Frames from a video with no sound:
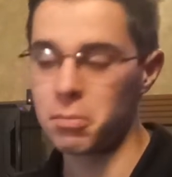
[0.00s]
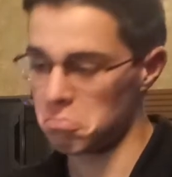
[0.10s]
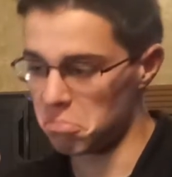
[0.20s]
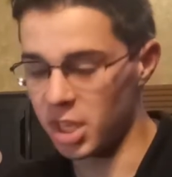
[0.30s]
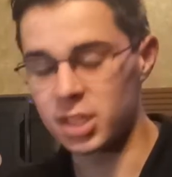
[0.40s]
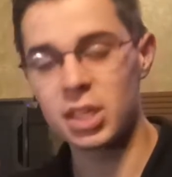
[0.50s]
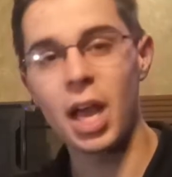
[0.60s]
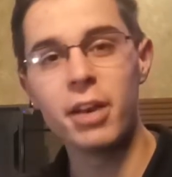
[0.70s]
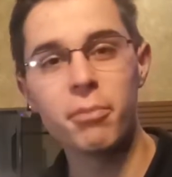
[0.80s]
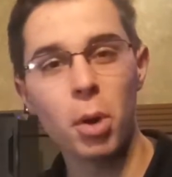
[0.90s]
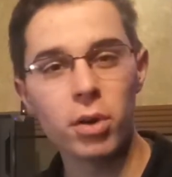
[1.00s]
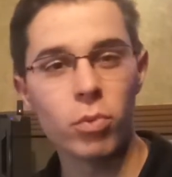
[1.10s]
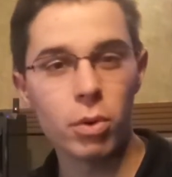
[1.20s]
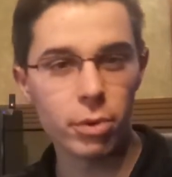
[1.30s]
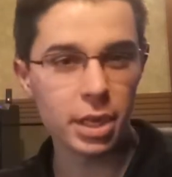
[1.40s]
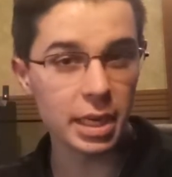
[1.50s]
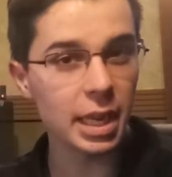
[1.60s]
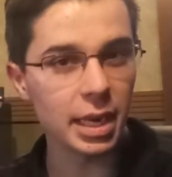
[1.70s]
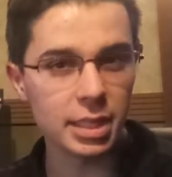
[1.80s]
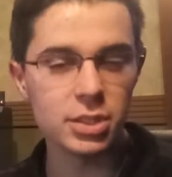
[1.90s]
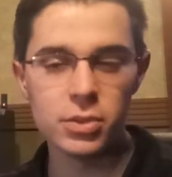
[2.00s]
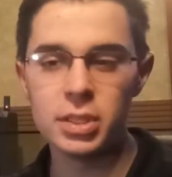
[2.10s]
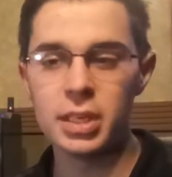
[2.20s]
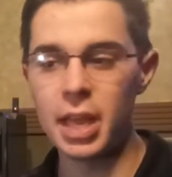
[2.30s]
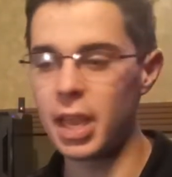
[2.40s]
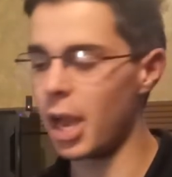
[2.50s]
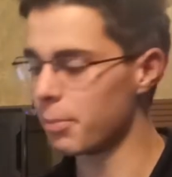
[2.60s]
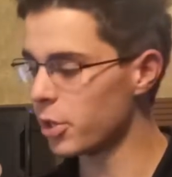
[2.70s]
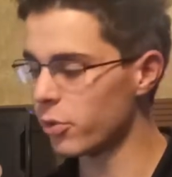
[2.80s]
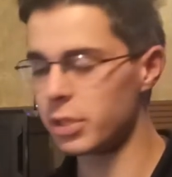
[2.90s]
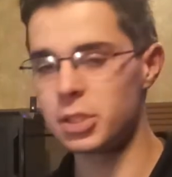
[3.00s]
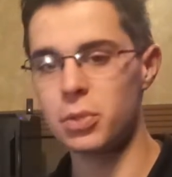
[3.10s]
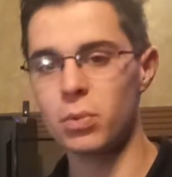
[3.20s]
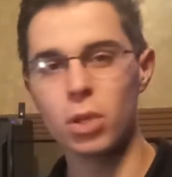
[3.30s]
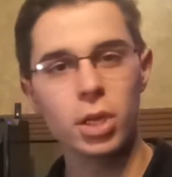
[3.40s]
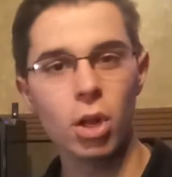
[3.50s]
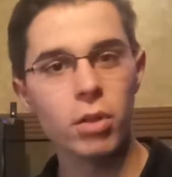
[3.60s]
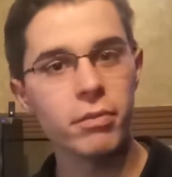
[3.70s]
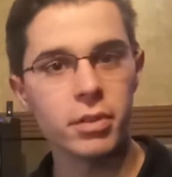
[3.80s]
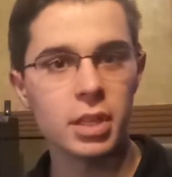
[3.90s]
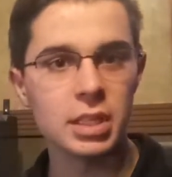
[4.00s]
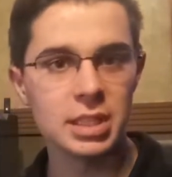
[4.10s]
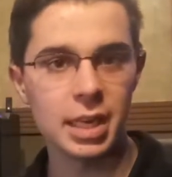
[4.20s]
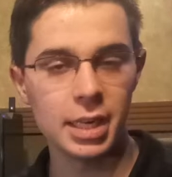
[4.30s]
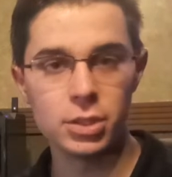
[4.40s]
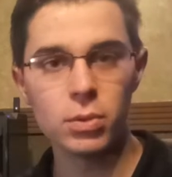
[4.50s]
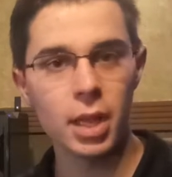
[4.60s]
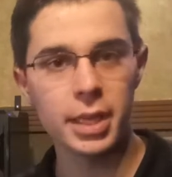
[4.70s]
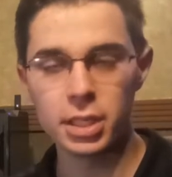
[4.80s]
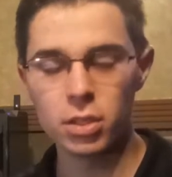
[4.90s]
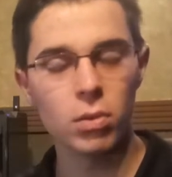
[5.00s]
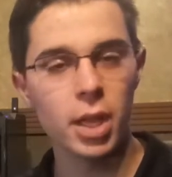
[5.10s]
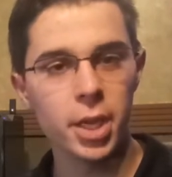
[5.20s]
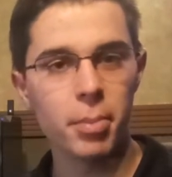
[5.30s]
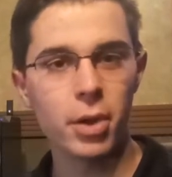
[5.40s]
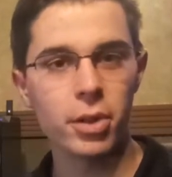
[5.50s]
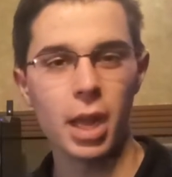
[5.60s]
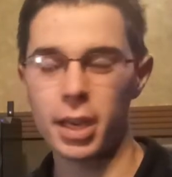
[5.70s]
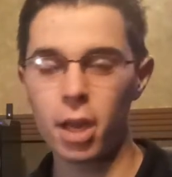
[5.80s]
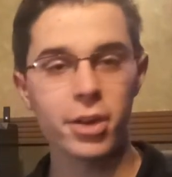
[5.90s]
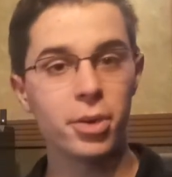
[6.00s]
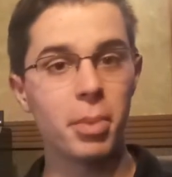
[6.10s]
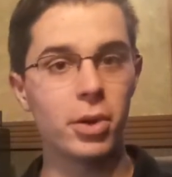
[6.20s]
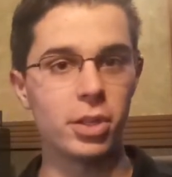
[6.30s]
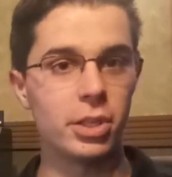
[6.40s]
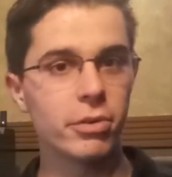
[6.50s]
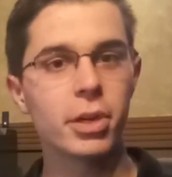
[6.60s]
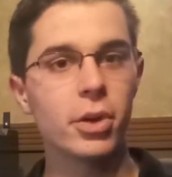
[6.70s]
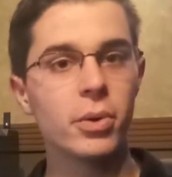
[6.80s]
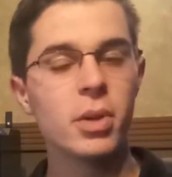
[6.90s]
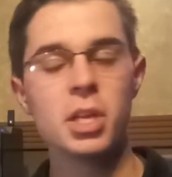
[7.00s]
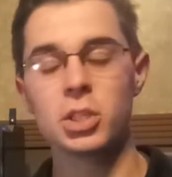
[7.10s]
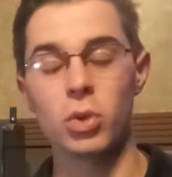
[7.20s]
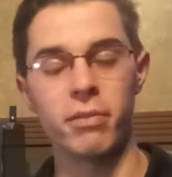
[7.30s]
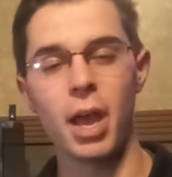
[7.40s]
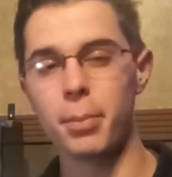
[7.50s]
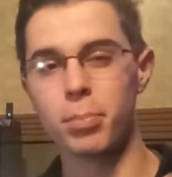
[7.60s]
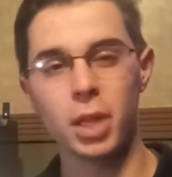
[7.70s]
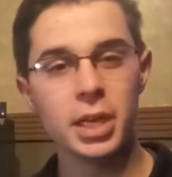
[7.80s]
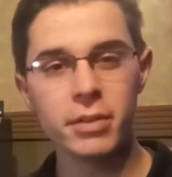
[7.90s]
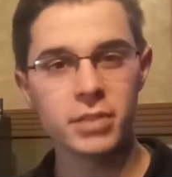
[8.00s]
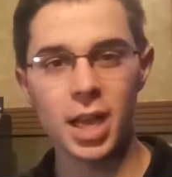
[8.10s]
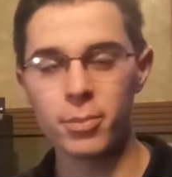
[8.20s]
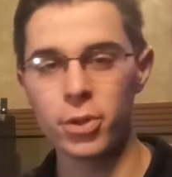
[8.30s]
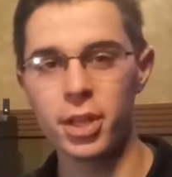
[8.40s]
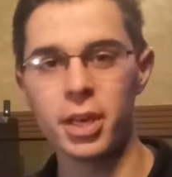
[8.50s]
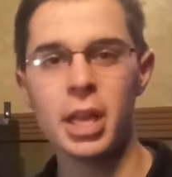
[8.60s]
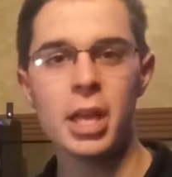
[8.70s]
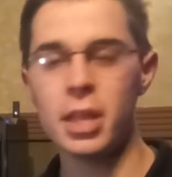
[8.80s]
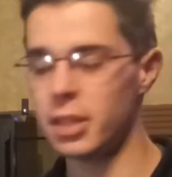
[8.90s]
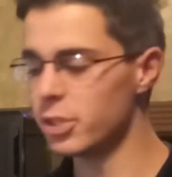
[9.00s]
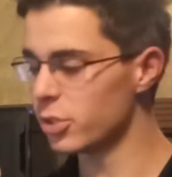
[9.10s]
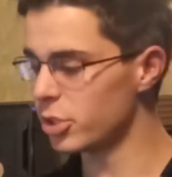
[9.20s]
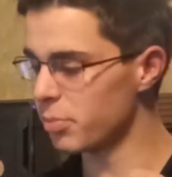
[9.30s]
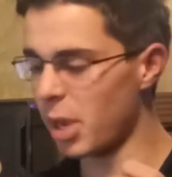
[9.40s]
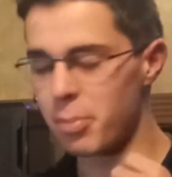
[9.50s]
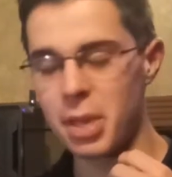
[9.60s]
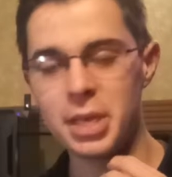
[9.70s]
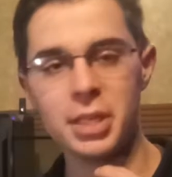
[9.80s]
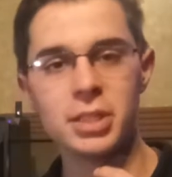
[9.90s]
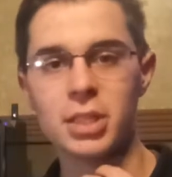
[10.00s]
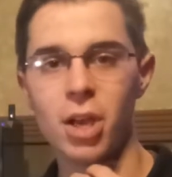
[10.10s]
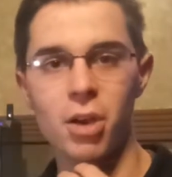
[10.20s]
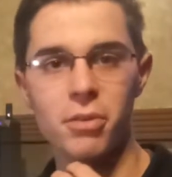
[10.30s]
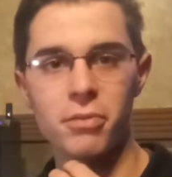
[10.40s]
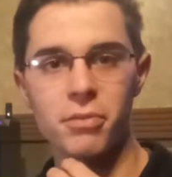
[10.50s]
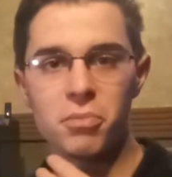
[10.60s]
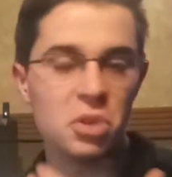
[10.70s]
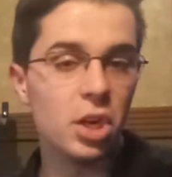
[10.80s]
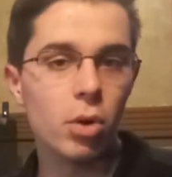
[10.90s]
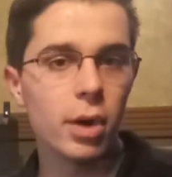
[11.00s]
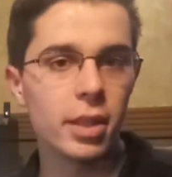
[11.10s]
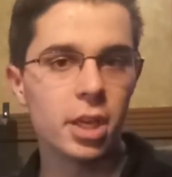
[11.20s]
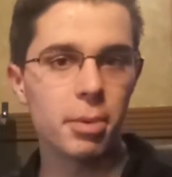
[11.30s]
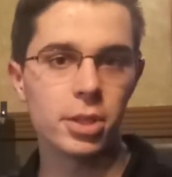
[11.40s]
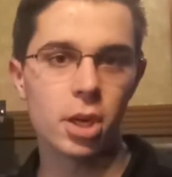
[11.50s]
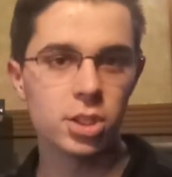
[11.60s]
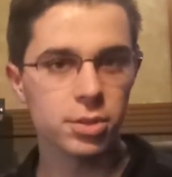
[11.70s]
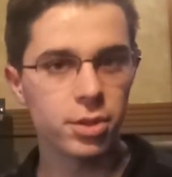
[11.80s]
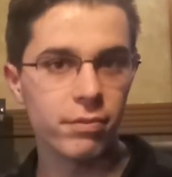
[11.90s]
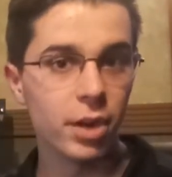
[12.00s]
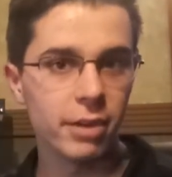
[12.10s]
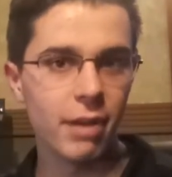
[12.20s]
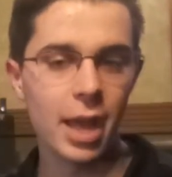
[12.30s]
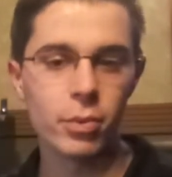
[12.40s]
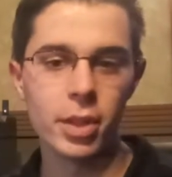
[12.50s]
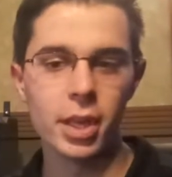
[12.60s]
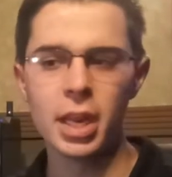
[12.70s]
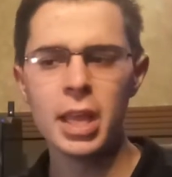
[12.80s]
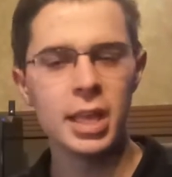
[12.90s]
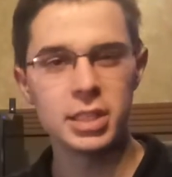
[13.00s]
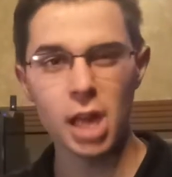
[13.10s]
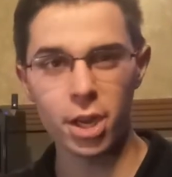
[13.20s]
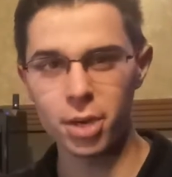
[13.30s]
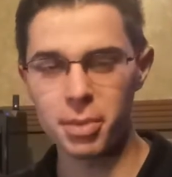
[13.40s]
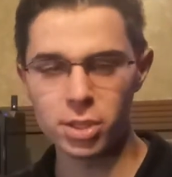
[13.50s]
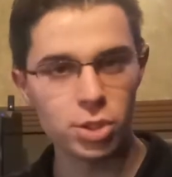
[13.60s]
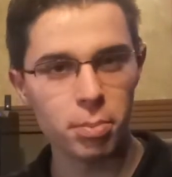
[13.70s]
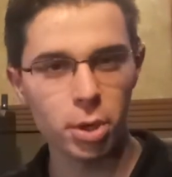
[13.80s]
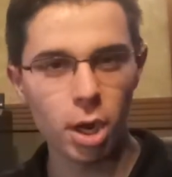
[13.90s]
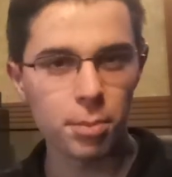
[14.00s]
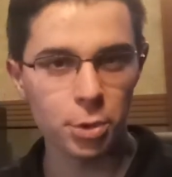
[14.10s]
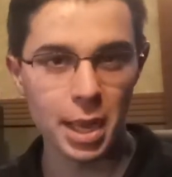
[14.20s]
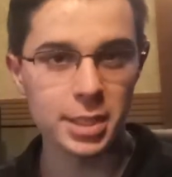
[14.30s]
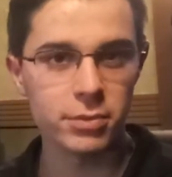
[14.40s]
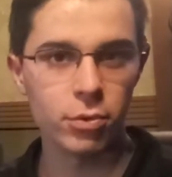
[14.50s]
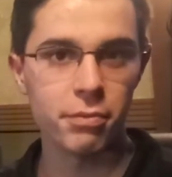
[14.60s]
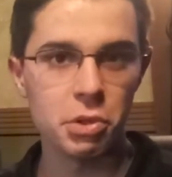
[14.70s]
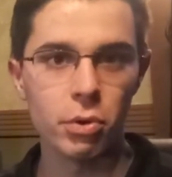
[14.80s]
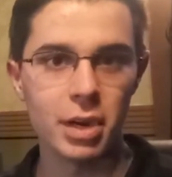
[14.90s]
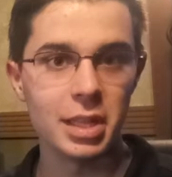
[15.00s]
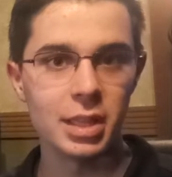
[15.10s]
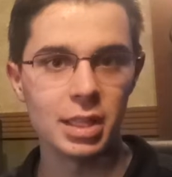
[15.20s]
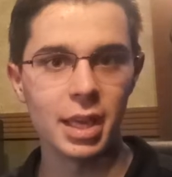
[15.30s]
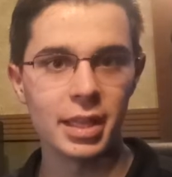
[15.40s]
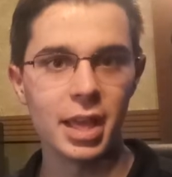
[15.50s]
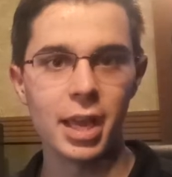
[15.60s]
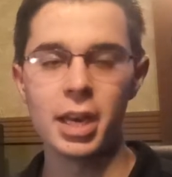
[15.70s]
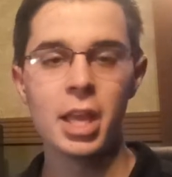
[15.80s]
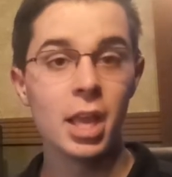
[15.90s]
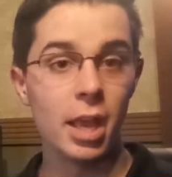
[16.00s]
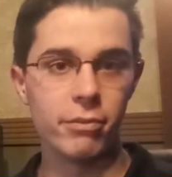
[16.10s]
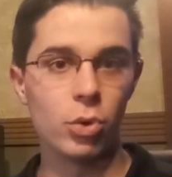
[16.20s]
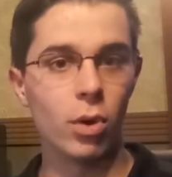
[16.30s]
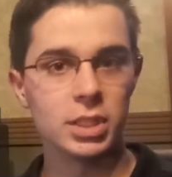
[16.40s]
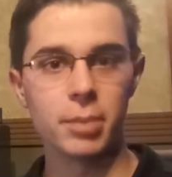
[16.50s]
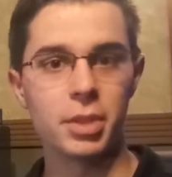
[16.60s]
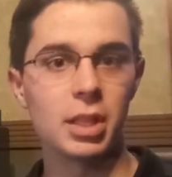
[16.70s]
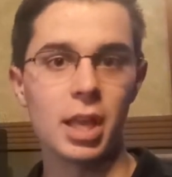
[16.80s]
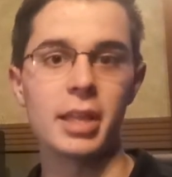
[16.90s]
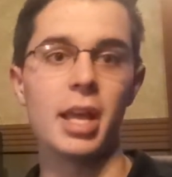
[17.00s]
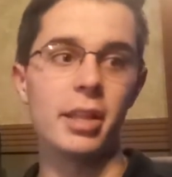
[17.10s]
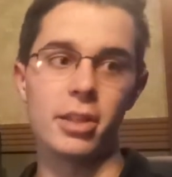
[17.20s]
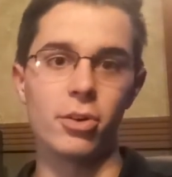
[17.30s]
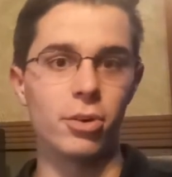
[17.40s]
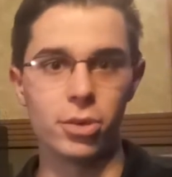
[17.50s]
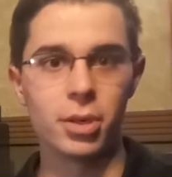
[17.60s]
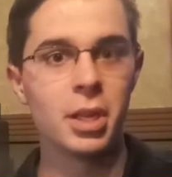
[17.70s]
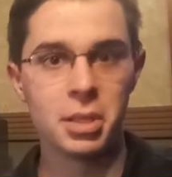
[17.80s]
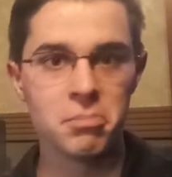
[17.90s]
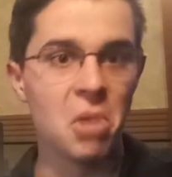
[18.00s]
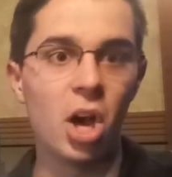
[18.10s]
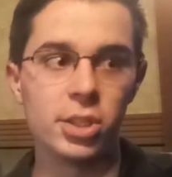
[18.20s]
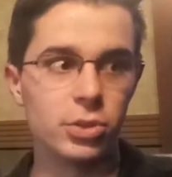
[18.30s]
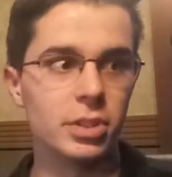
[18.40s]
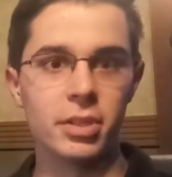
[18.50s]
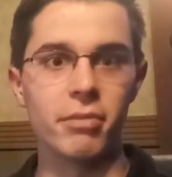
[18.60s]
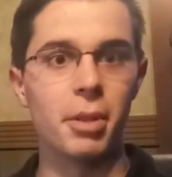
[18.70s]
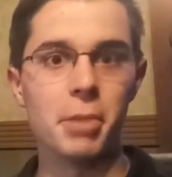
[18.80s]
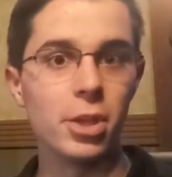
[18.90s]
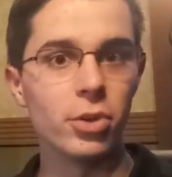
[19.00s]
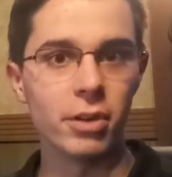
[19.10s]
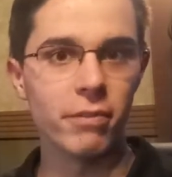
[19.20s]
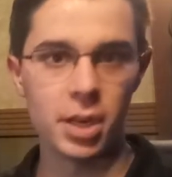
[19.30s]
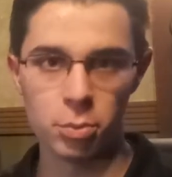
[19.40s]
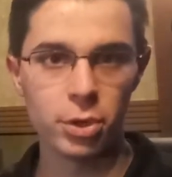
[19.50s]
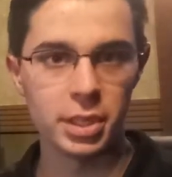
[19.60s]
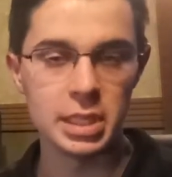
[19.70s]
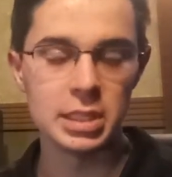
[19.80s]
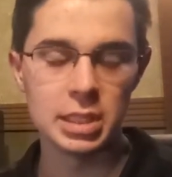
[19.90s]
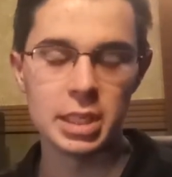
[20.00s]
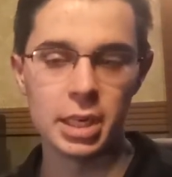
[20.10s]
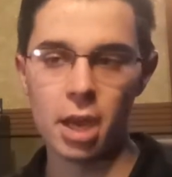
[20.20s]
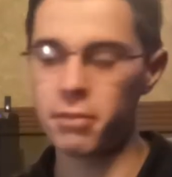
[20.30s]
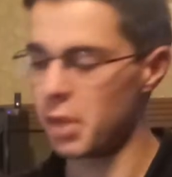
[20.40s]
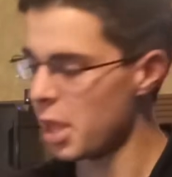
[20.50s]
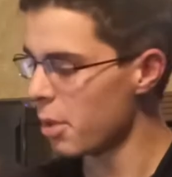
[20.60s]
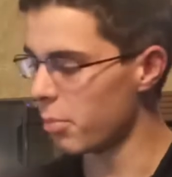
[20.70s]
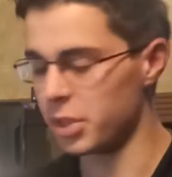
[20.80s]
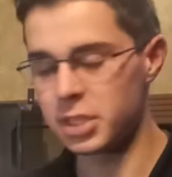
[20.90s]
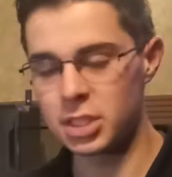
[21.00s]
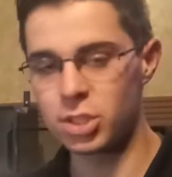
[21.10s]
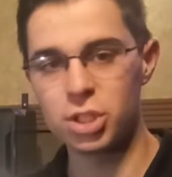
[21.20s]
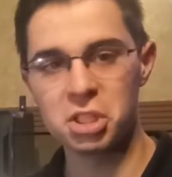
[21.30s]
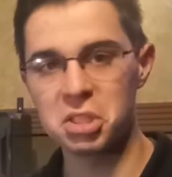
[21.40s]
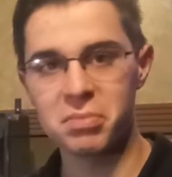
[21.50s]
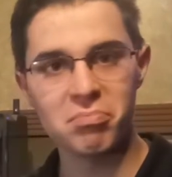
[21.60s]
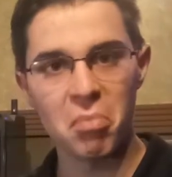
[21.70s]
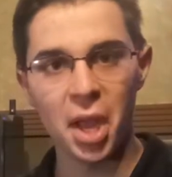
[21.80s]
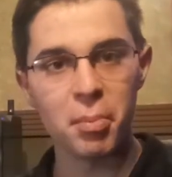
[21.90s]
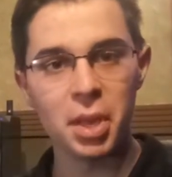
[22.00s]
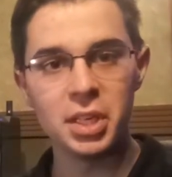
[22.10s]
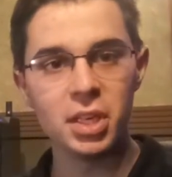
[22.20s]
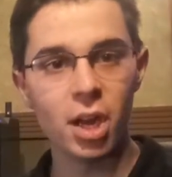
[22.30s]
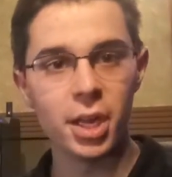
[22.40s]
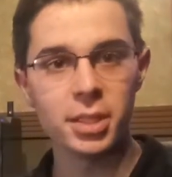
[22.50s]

That's kind of part of what we're going to get into today. I'm going to look at all of the things that I do like and don't like about it. I got it about a year ago, so I've had plenty of time with it. These are just my opinions of, what I think about the console, the fun I've had with it. It's not going to be a super comprehensive review or anything like that. If you want something like that, there are hundreds of them that you can find pretty easily enough. But this is just my opinion on it.